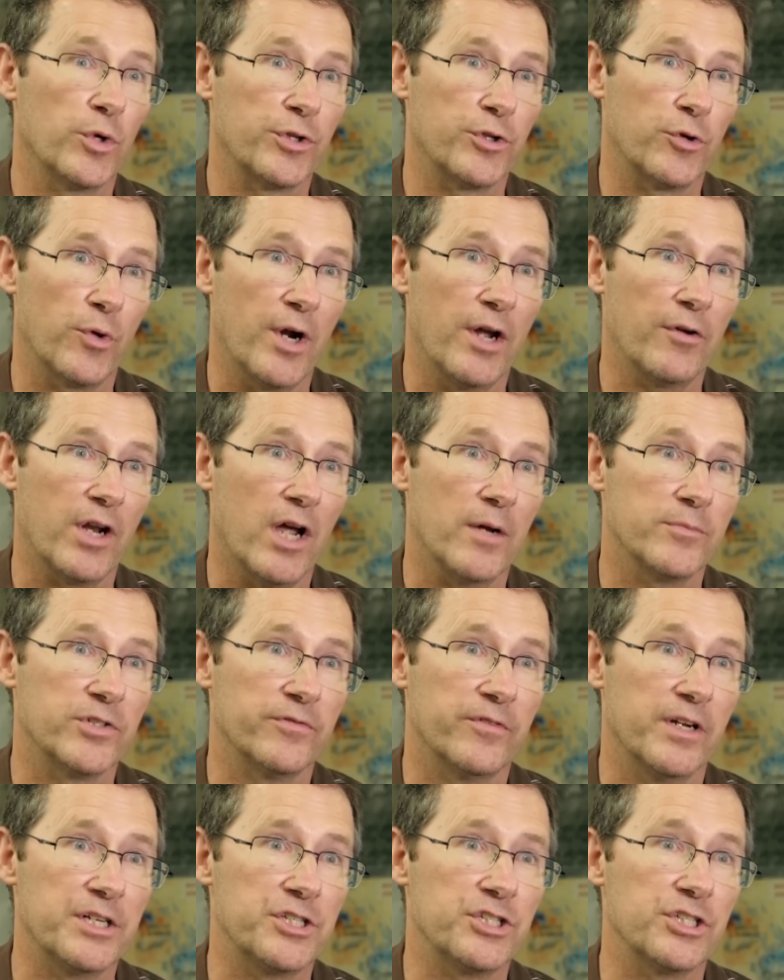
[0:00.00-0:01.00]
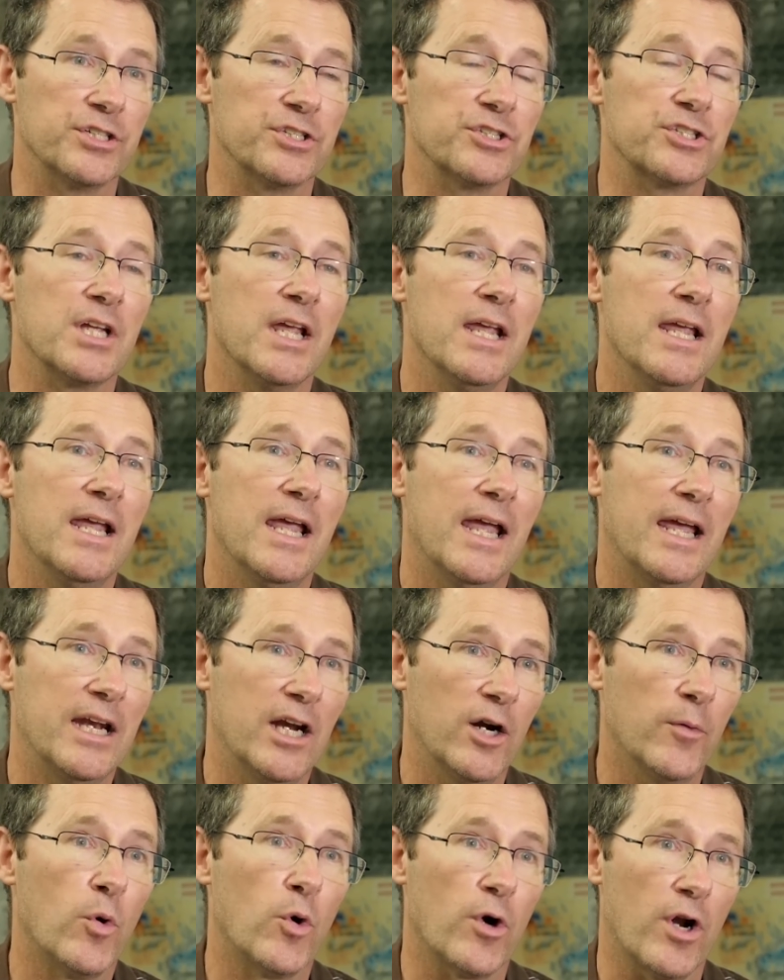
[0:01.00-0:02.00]
with ground observations and
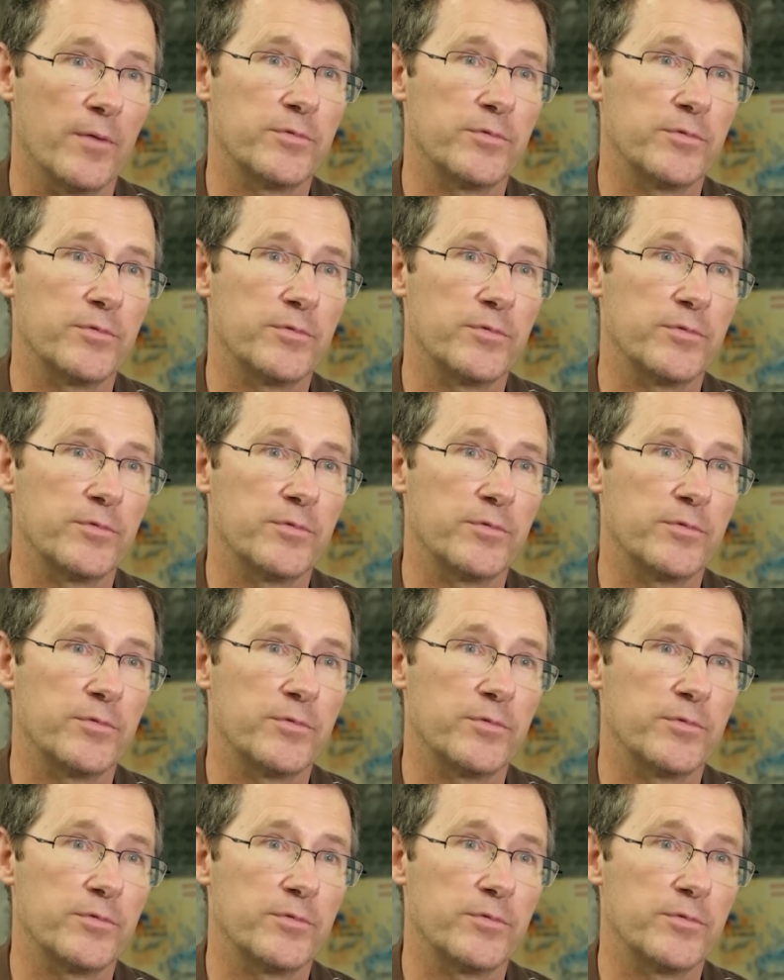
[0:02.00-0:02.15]
airborne